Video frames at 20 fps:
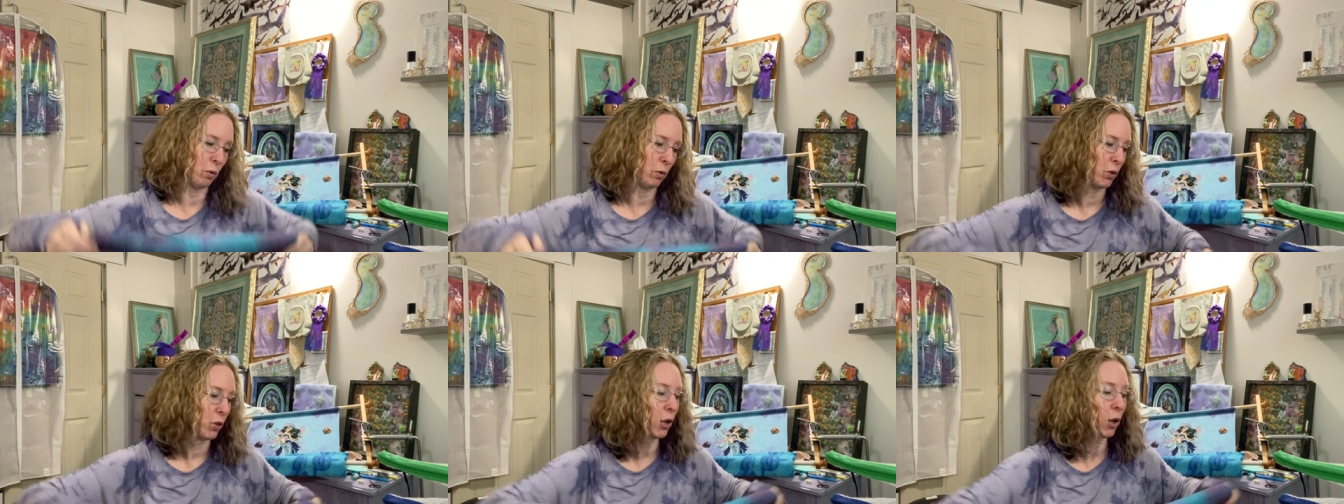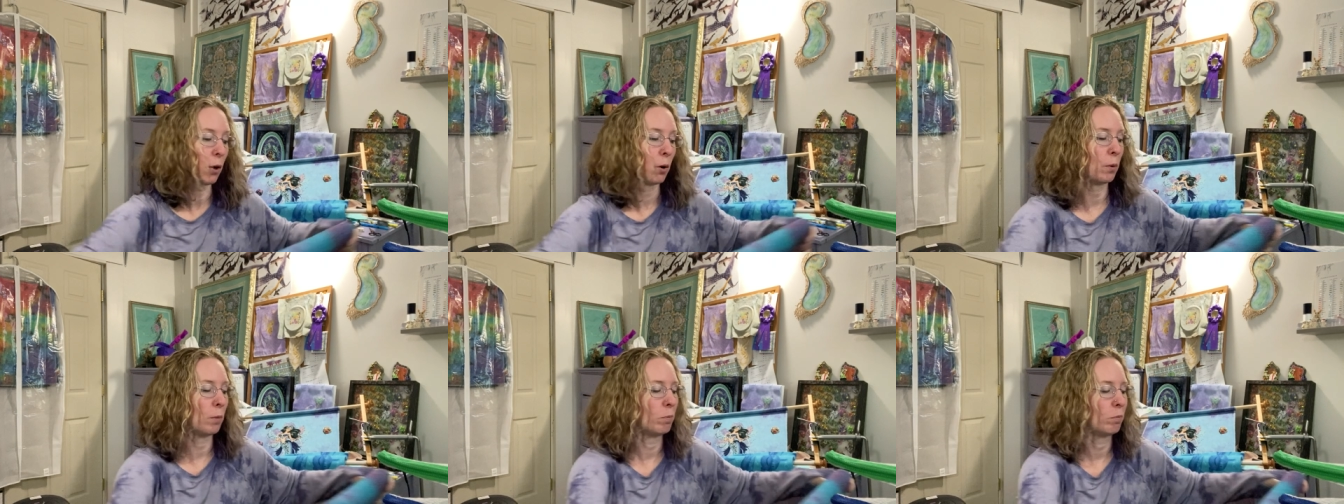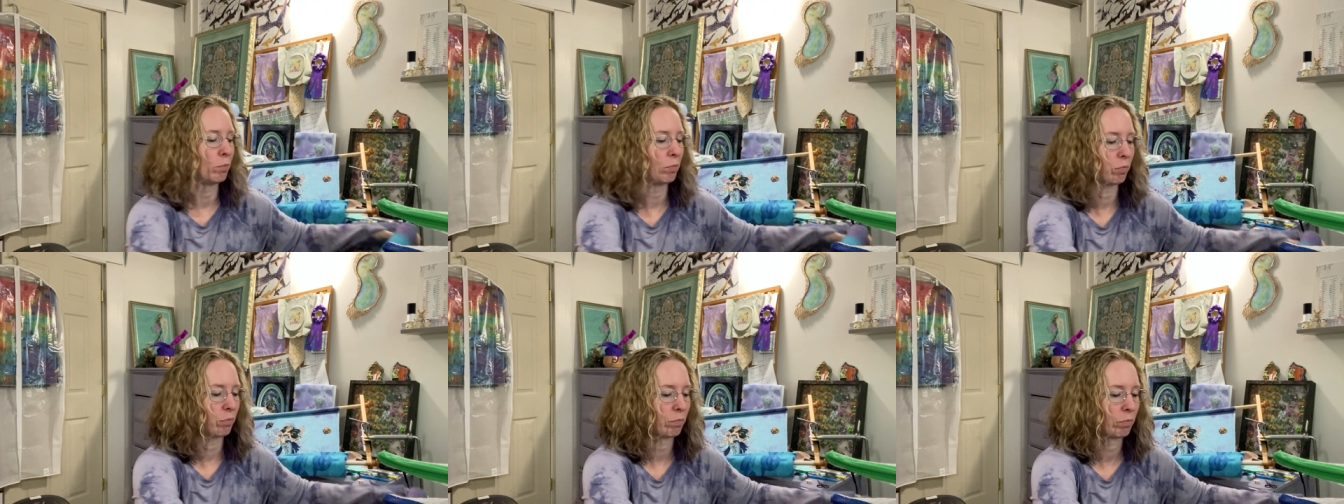So
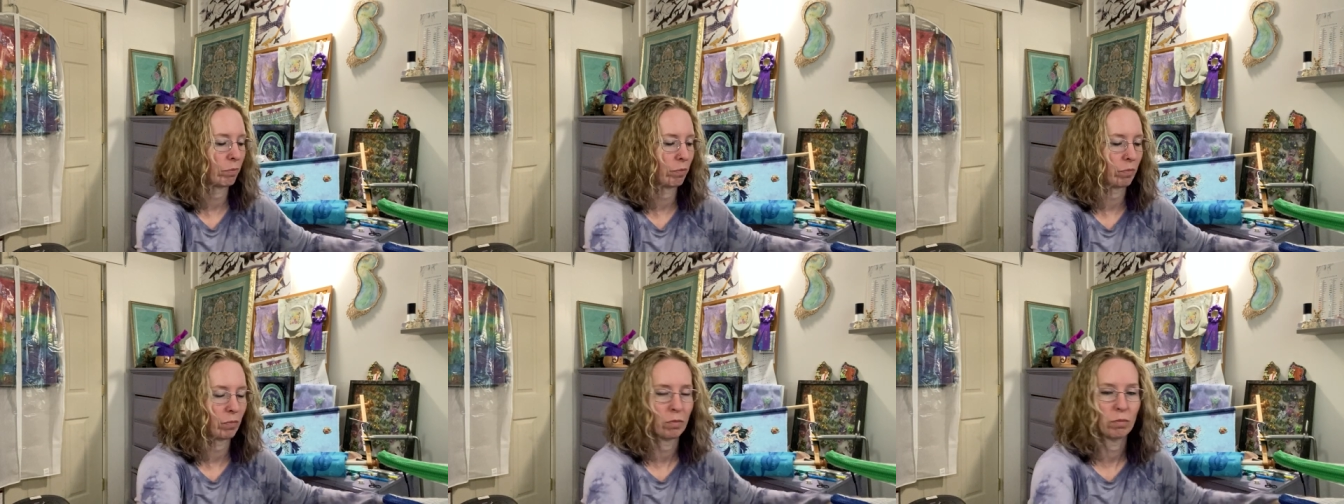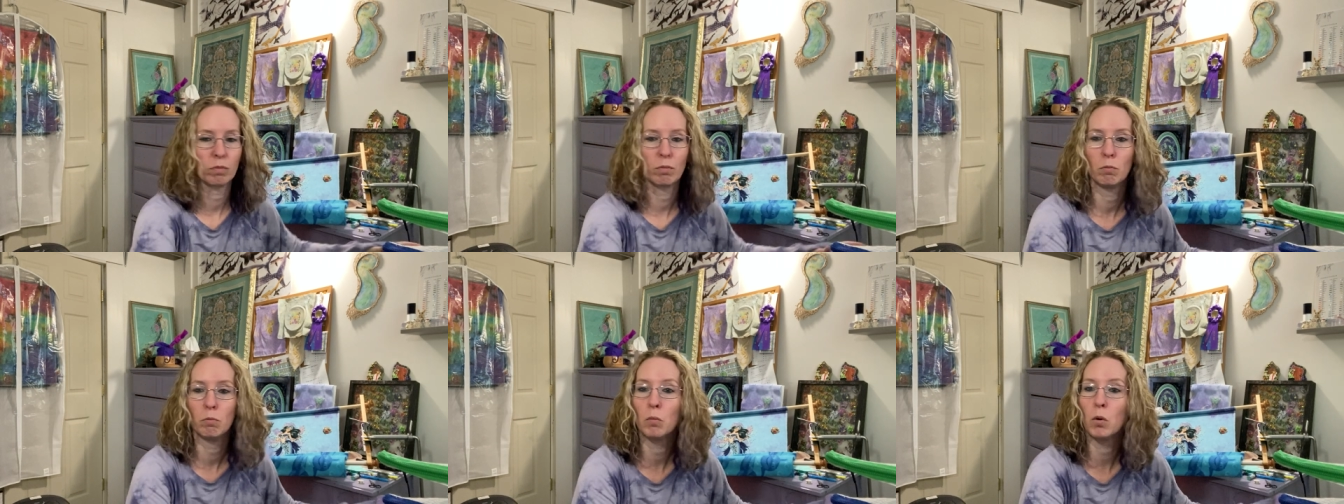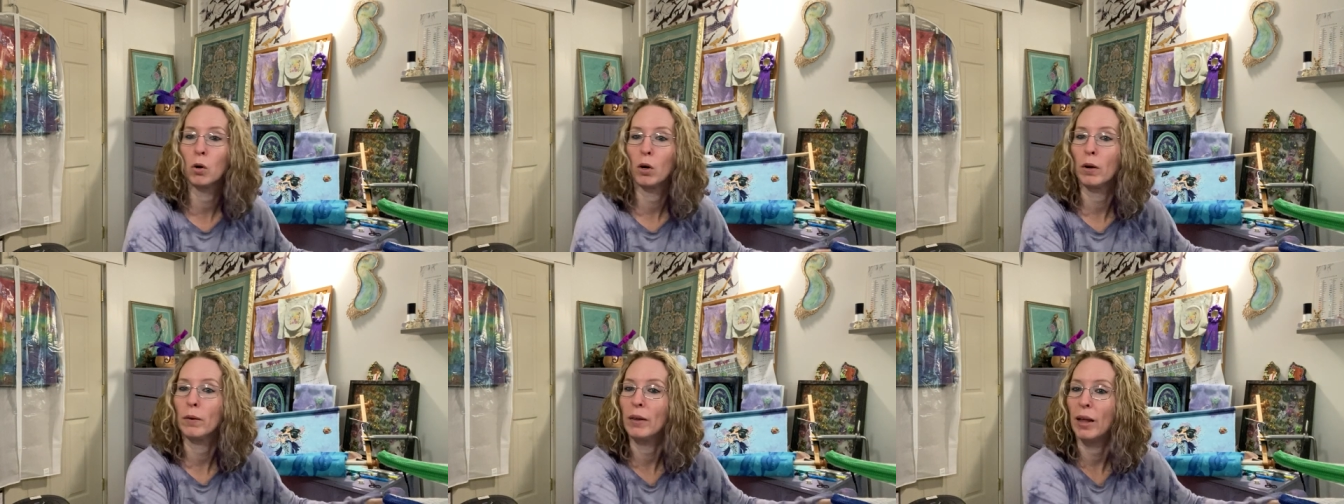
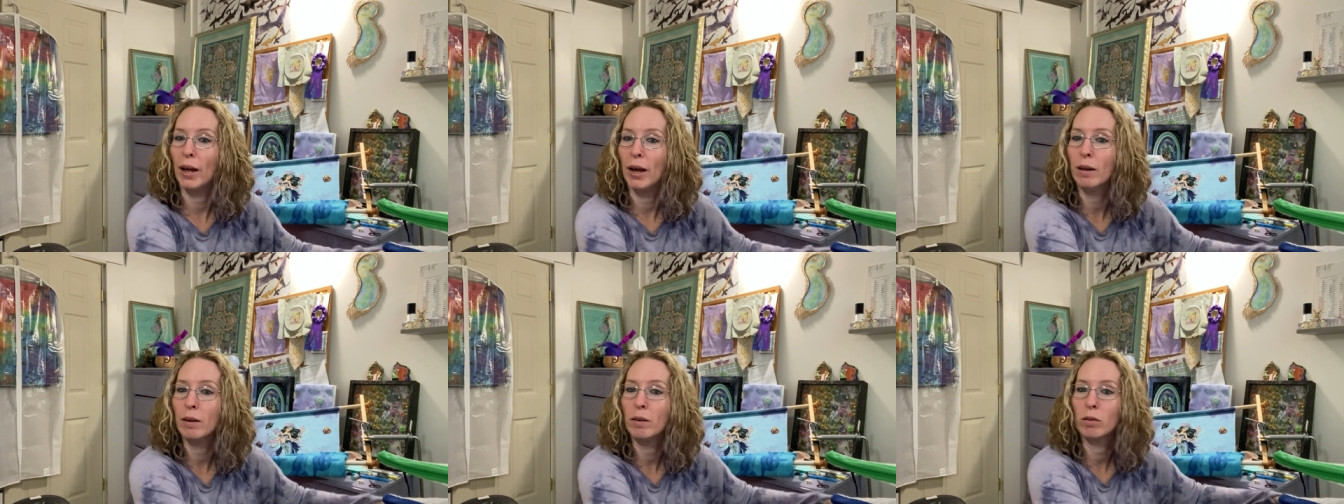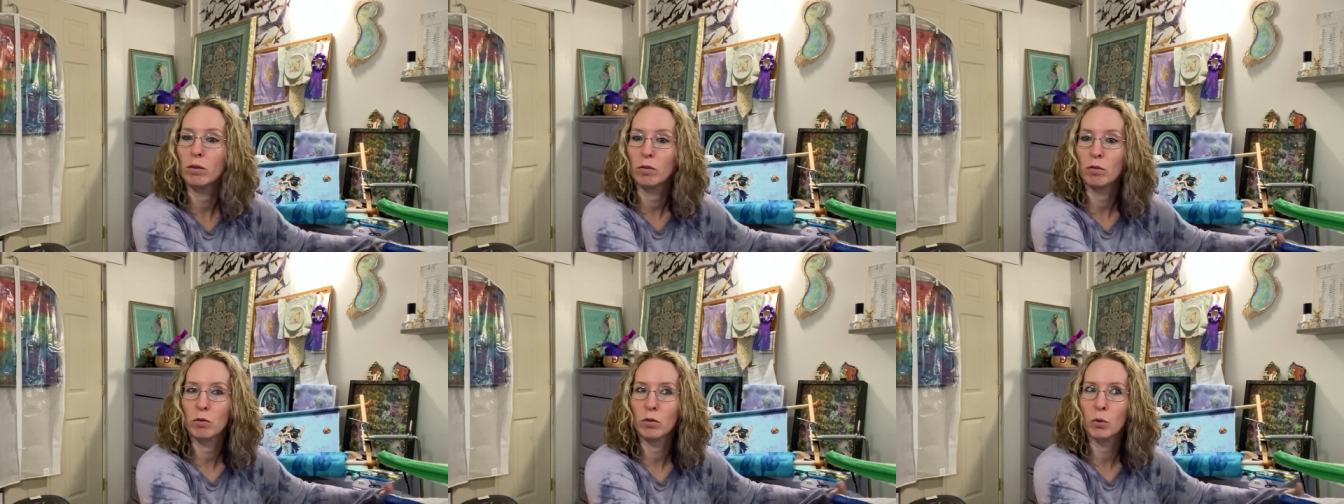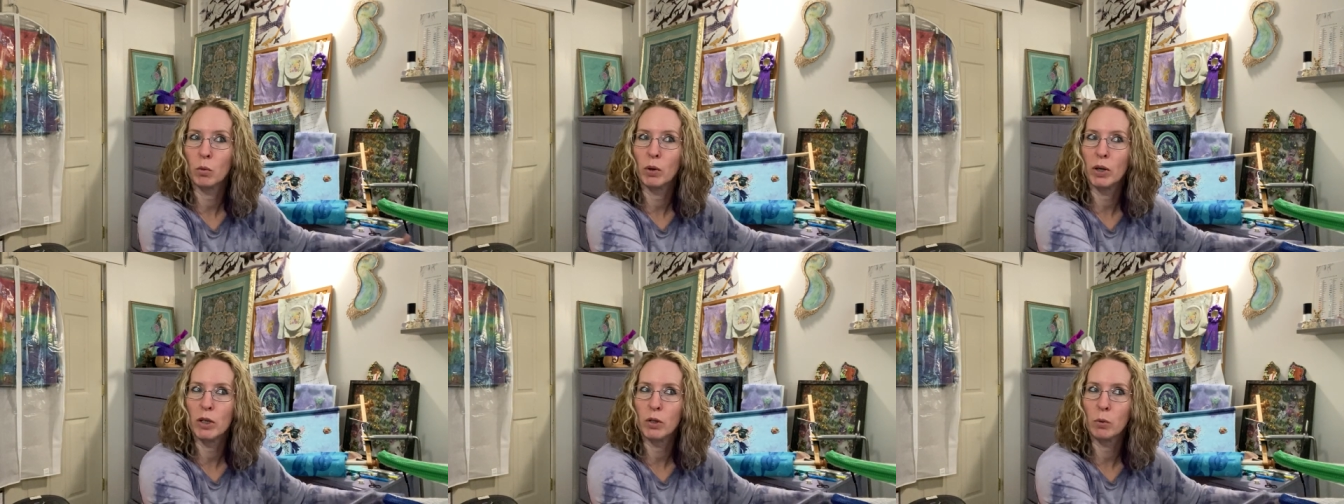more on that
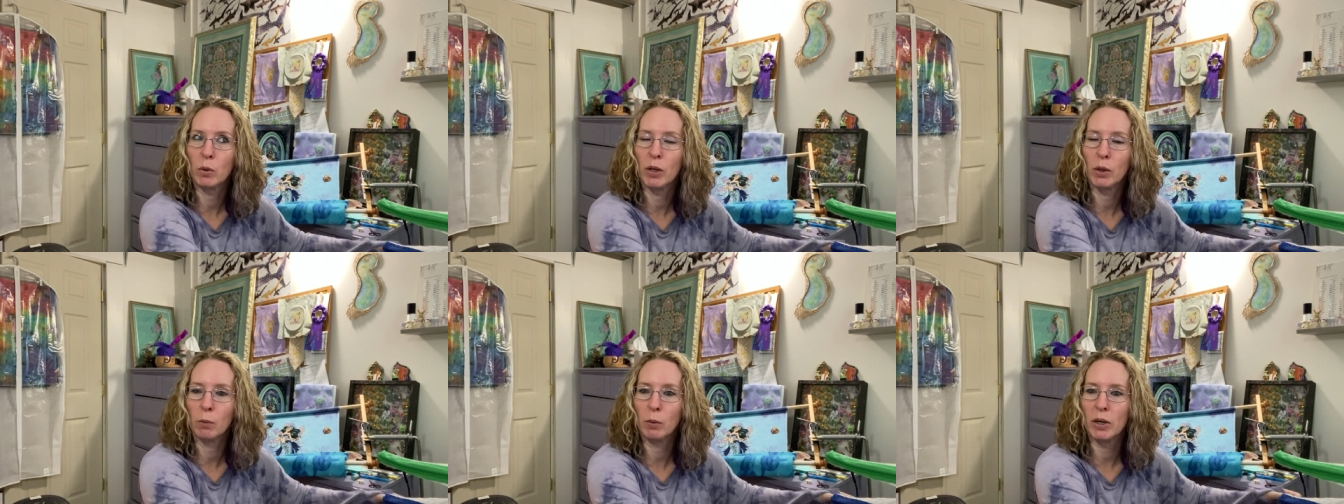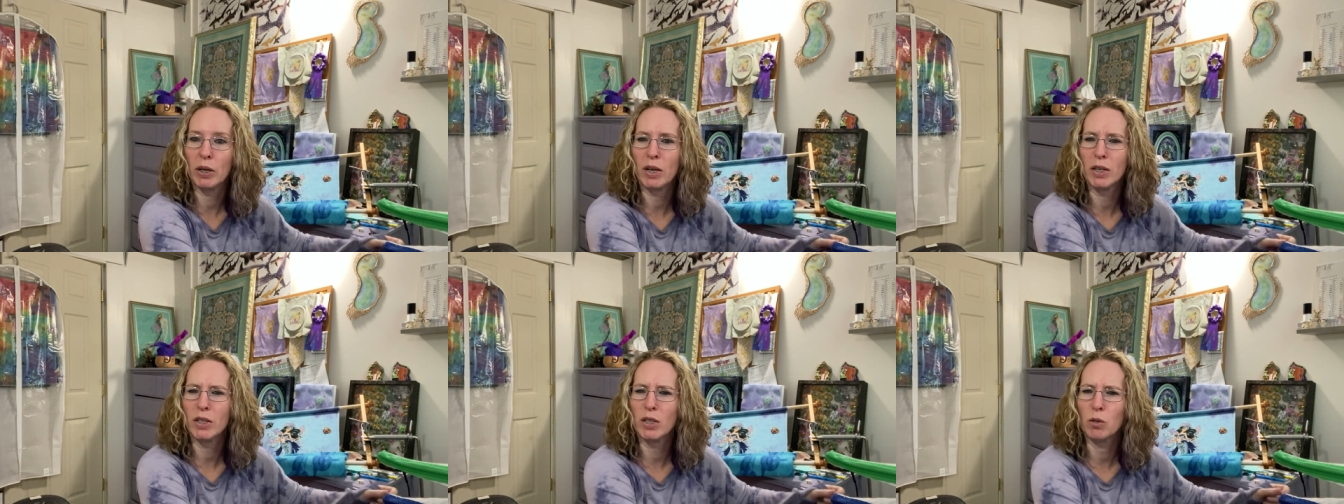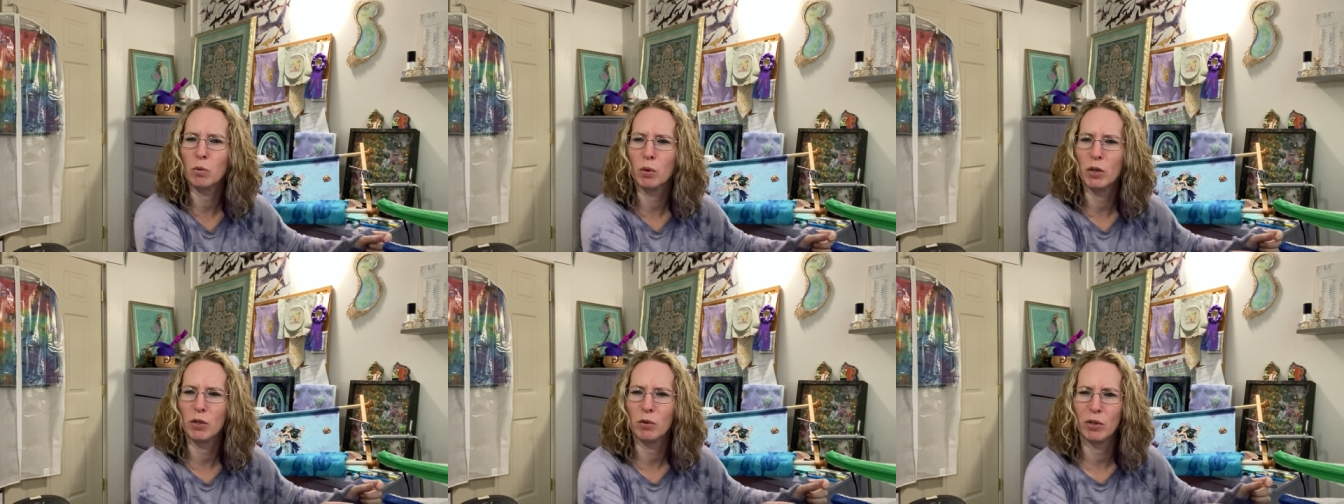2023. I said
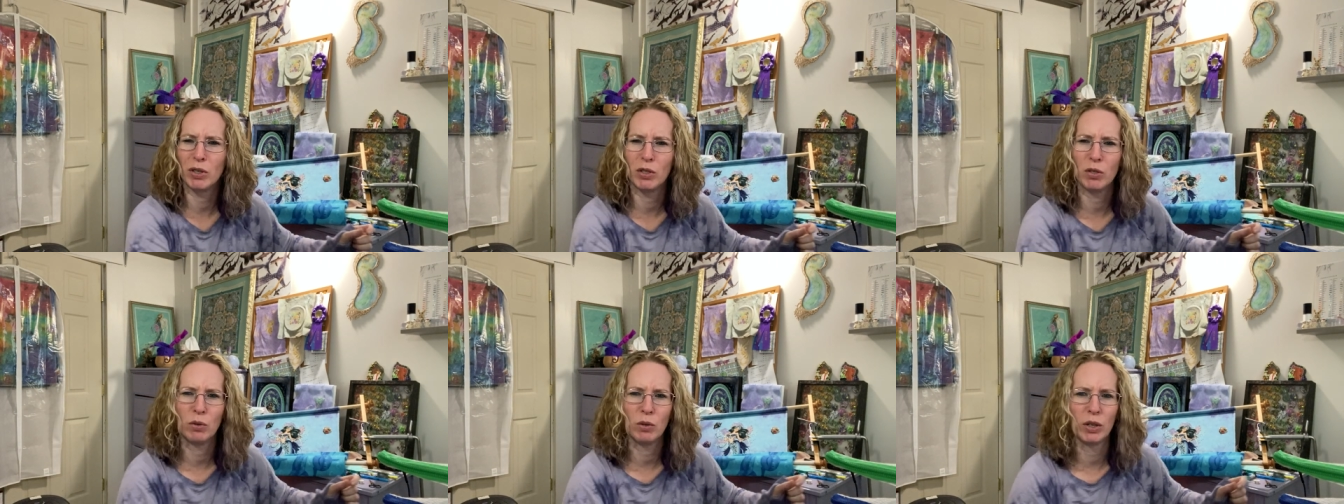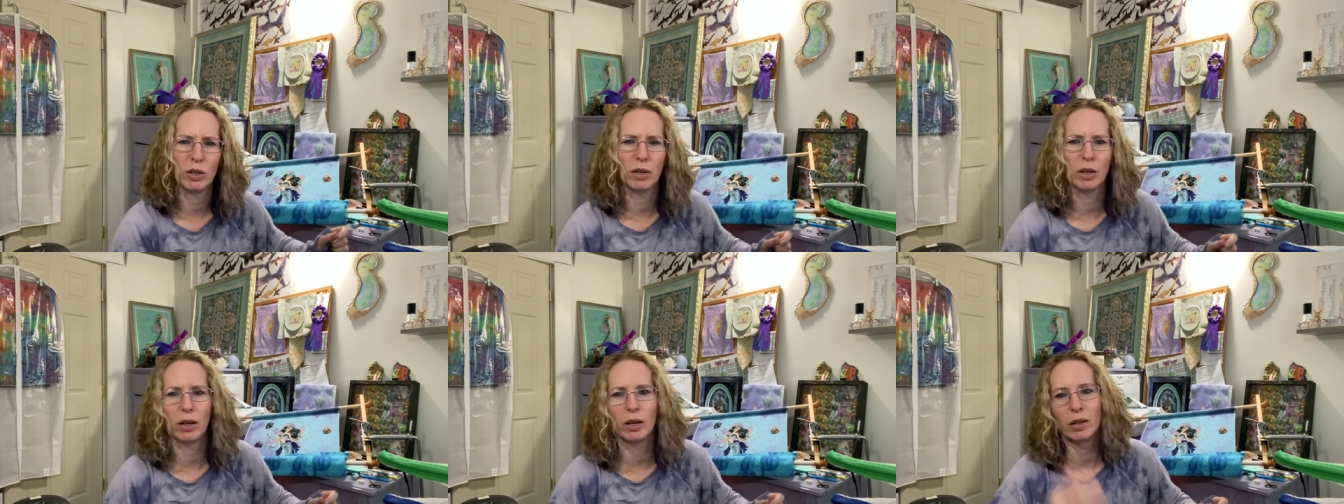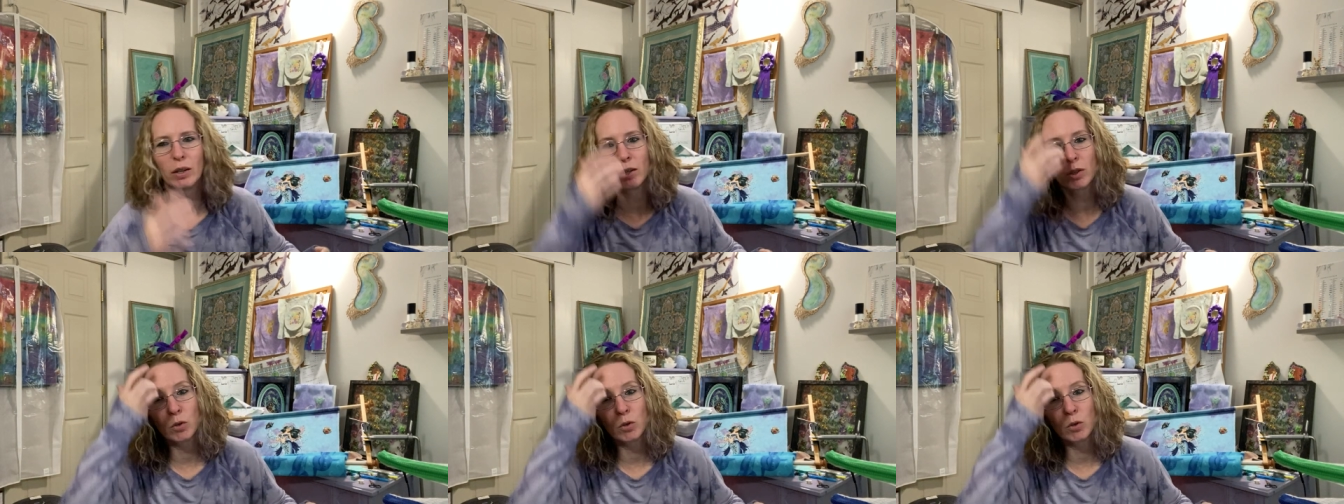2022, didn't I?